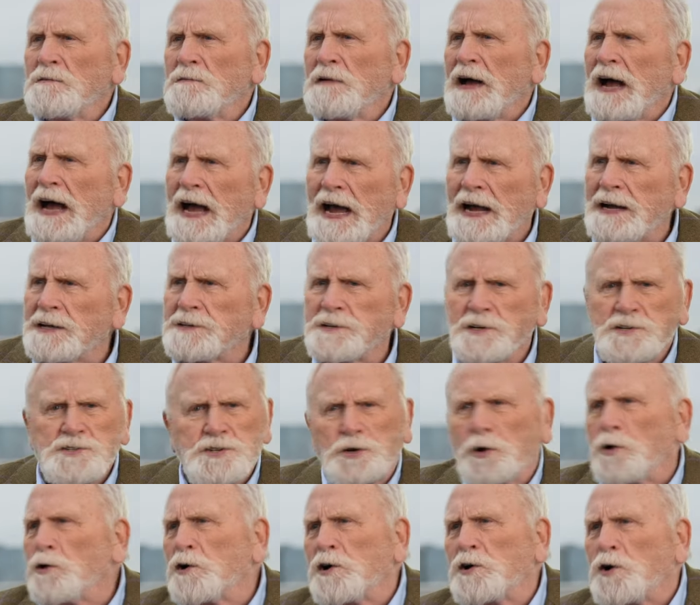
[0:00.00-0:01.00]
actor
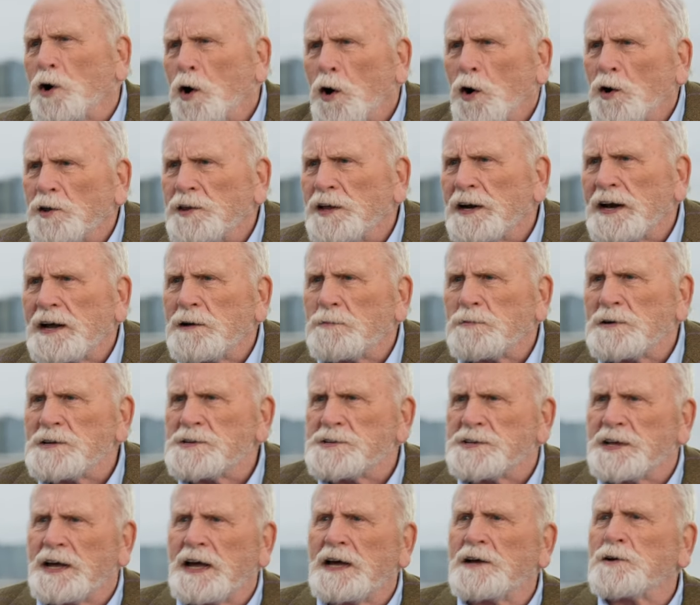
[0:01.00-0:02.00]
Sean Connery was
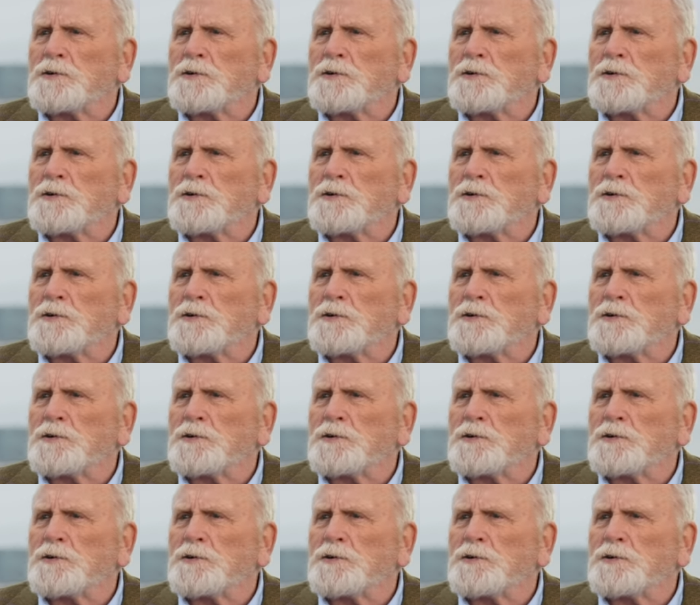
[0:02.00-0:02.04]
there,